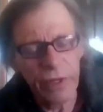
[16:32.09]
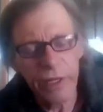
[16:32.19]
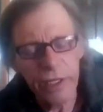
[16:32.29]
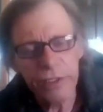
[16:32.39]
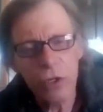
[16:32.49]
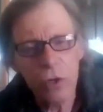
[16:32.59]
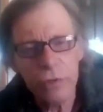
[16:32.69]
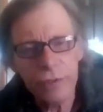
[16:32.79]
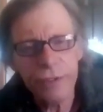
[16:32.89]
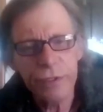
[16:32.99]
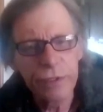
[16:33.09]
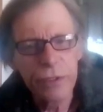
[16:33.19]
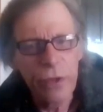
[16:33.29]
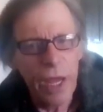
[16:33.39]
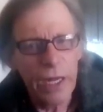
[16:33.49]
the East Coast,
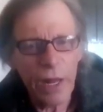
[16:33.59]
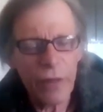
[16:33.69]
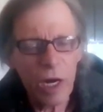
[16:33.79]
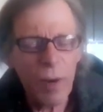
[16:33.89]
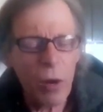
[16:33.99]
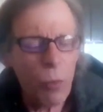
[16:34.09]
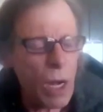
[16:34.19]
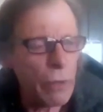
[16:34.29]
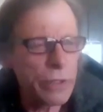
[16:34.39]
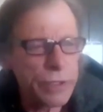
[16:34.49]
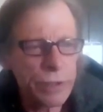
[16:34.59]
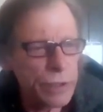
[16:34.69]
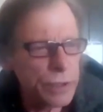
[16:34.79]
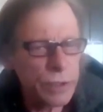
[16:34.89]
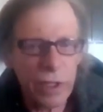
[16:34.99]
and I thought about, wow, this
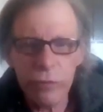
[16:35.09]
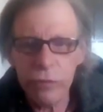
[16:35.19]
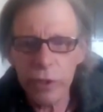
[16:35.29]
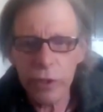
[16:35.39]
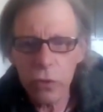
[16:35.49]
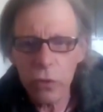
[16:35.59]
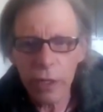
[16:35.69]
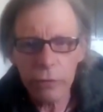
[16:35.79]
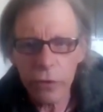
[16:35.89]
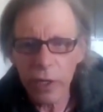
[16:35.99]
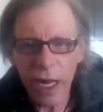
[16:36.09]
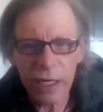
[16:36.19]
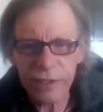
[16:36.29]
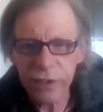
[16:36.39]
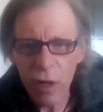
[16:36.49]
is like really cool. I learned a
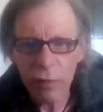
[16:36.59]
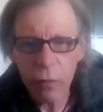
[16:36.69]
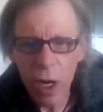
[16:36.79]
lot of stuff.